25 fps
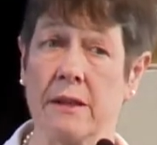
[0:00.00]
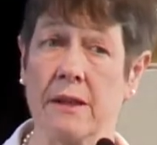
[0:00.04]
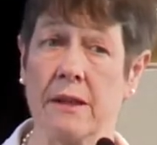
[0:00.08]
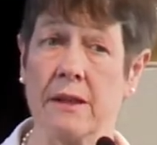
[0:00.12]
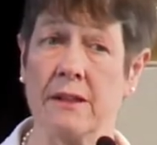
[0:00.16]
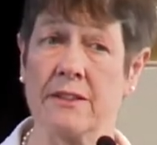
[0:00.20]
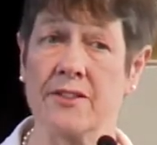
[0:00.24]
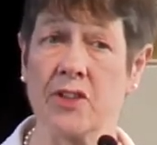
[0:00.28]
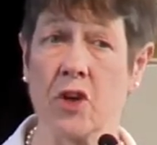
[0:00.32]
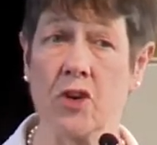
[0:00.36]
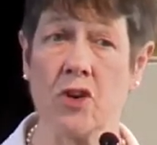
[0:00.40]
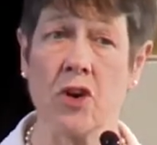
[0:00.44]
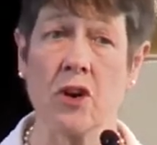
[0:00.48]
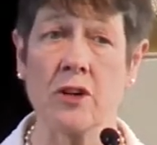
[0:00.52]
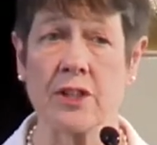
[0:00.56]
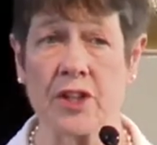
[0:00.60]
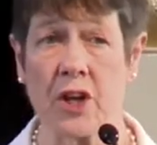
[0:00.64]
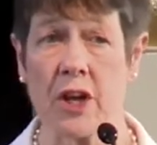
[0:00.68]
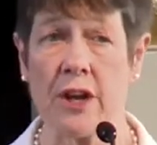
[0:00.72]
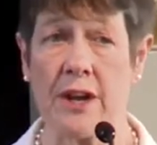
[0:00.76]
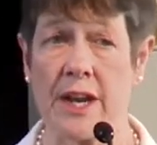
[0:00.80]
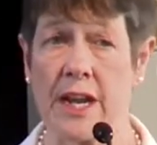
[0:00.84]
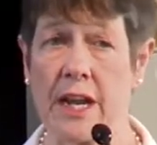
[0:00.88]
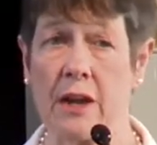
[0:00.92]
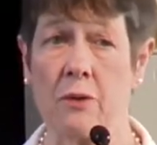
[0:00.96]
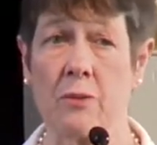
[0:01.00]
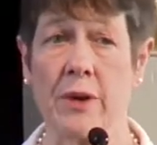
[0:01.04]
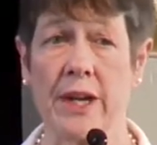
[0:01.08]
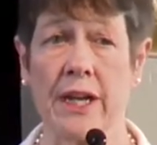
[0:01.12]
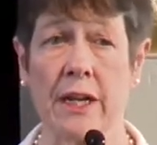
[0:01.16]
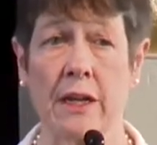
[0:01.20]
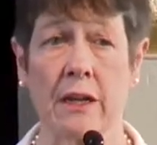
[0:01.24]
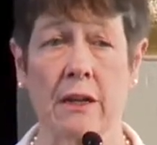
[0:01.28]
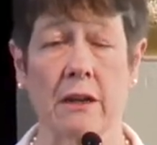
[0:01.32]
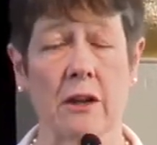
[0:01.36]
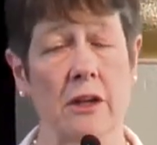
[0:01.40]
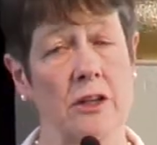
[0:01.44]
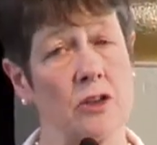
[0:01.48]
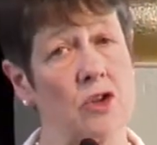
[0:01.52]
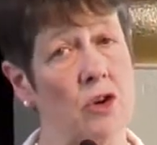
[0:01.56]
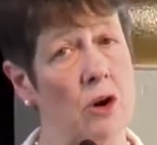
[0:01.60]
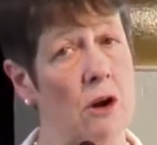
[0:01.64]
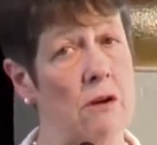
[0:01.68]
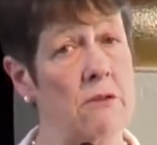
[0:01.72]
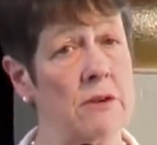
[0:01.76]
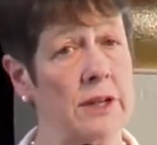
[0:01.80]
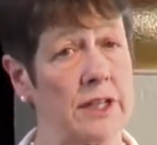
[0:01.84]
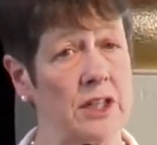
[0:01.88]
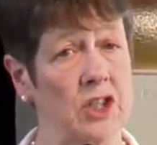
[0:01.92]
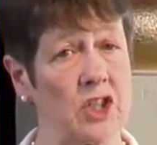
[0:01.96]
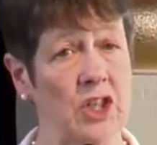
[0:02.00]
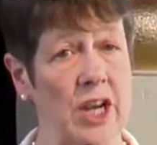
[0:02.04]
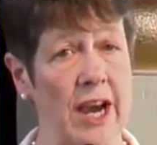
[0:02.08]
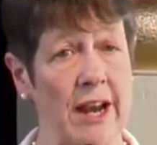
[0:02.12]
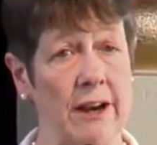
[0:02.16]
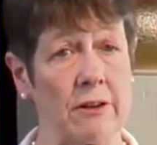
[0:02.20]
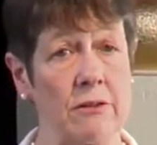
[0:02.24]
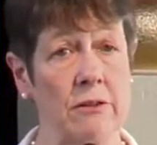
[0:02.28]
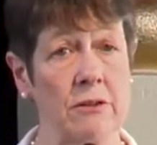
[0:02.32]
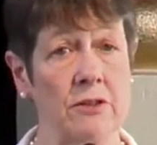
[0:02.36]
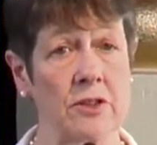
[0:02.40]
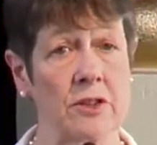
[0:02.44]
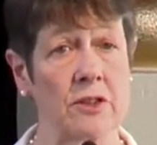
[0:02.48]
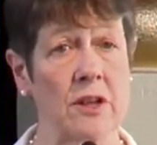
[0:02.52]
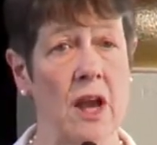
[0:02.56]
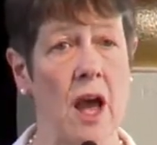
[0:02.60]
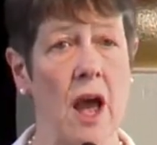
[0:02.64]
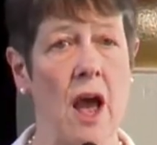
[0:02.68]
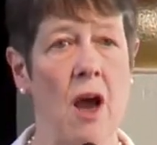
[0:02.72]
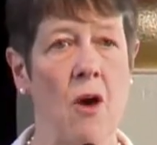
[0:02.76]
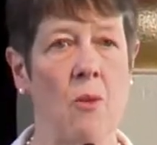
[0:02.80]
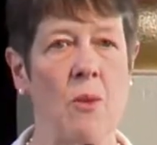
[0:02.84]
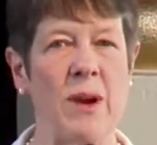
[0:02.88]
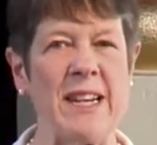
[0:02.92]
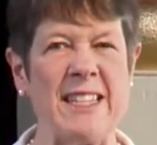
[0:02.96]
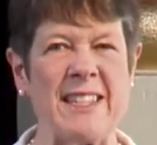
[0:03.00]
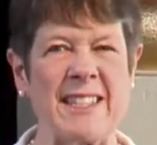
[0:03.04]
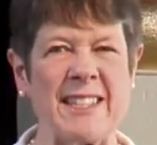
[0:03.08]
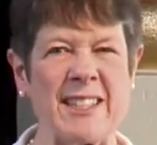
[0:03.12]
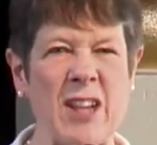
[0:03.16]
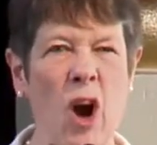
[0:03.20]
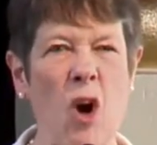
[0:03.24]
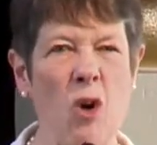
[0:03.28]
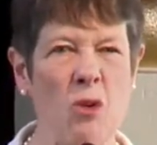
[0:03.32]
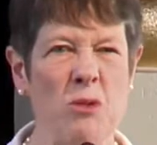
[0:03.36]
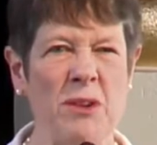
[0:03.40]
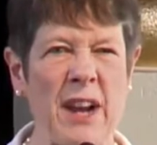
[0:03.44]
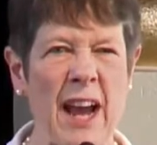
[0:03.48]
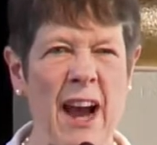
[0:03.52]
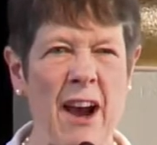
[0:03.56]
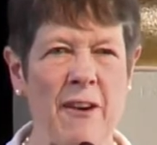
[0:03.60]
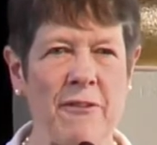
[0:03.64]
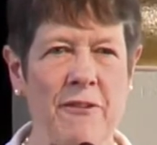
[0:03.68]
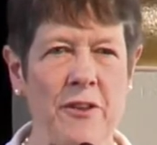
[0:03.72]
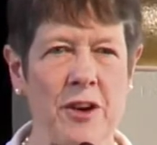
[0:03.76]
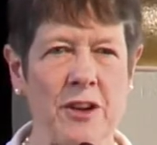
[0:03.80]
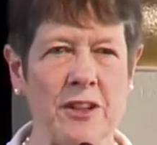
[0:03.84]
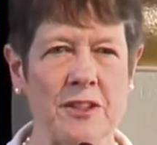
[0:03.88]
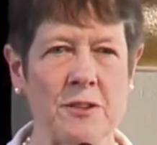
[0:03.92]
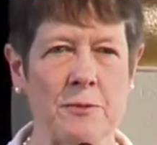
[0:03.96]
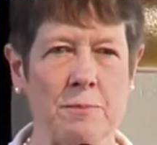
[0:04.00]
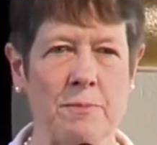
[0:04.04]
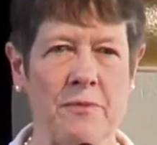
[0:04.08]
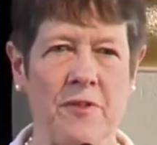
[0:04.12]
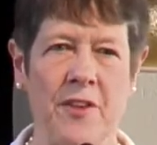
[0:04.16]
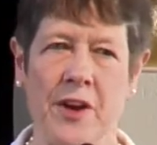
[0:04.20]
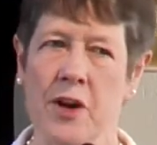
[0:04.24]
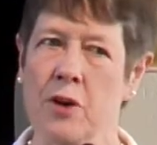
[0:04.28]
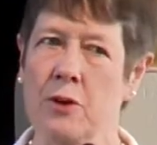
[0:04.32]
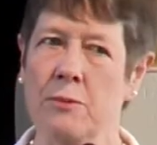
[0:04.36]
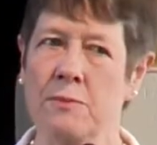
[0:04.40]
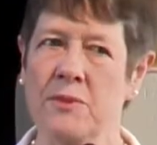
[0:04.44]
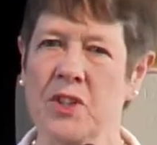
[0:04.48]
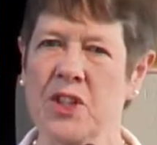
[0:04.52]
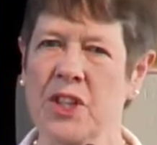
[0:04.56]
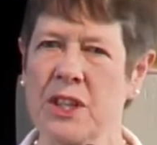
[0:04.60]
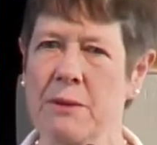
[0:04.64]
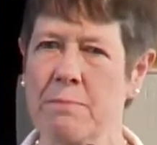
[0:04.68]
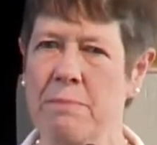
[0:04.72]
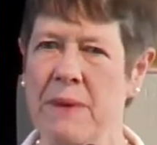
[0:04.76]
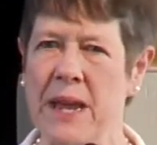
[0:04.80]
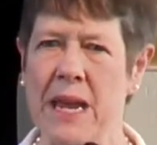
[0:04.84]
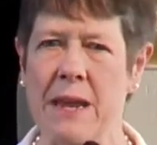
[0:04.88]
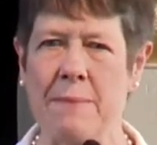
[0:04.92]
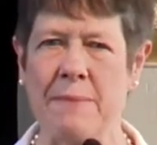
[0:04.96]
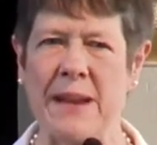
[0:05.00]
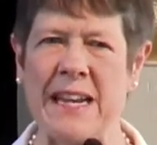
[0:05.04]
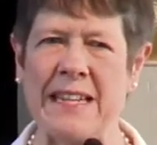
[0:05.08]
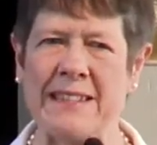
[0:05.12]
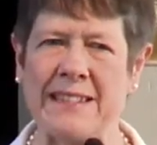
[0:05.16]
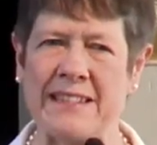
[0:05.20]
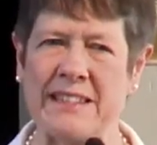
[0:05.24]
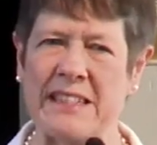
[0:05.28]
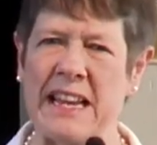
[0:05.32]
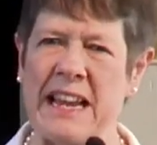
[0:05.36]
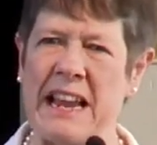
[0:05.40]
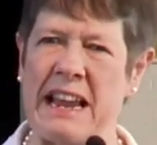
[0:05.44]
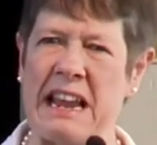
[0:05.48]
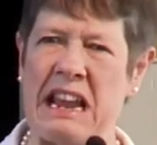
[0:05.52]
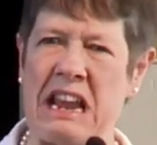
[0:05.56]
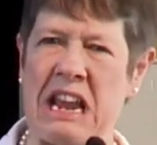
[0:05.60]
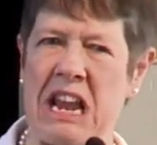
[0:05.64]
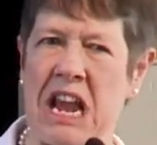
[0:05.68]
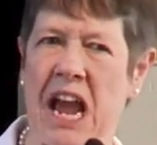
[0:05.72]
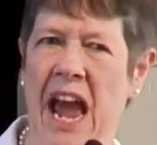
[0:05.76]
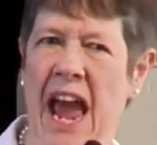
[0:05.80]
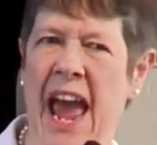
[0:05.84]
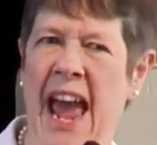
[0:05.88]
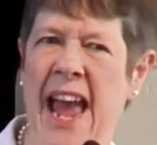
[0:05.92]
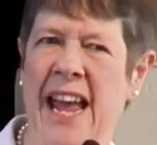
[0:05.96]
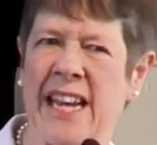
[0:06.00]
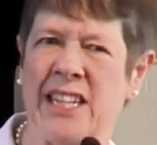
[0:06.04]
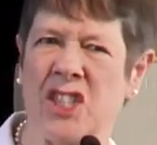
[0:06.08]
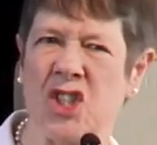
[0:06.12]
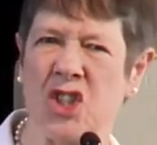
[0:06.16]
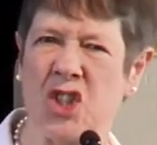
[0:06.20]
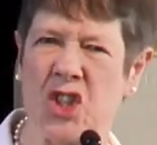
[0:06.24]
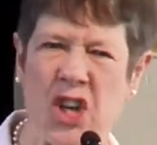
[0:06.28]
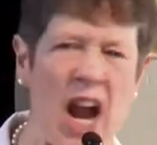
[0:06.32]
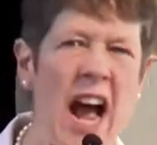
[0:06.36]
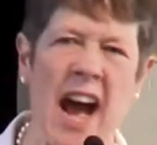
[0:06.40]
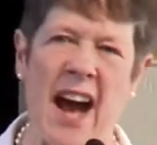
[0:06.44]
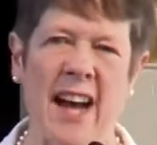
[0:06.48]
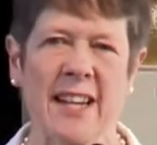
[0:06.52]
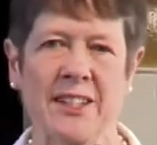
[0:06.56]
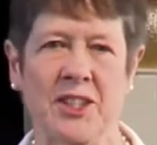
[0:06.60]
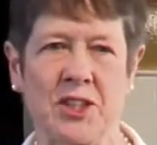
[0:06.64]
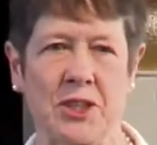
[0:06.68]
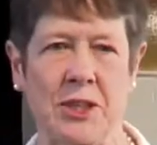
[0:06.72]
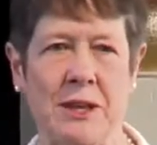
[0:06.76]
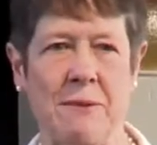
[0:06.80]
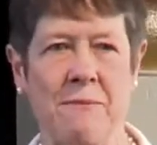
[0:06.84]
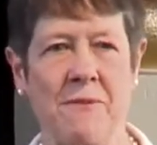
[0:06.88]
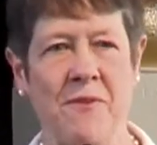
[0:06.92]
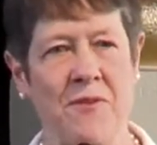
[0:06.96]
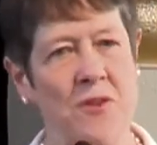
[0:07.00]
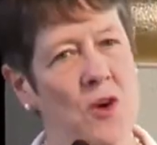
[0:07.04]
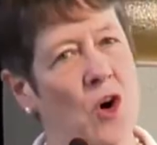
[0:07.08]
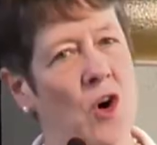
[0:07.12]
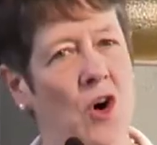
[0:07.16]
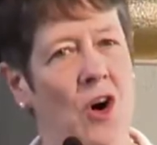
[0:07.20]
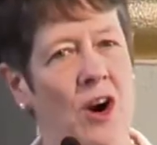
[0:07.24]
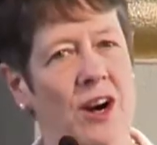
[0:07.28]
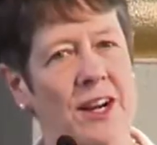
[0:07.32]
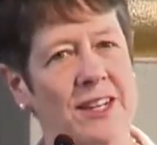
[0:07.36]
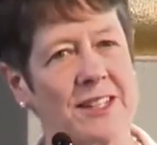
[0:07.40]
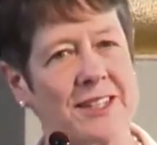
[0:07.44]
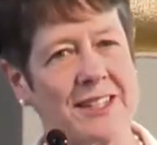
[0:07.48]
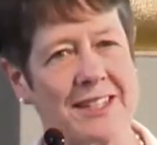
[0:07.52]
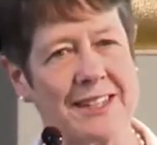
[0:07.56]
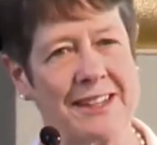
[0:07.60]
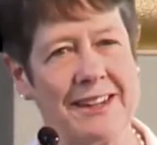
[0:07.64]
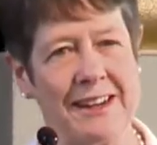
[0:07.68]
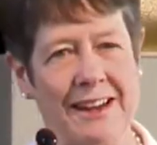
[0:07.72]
So not only are we controlling channels, we sold our first film to the BBC and charged them for it.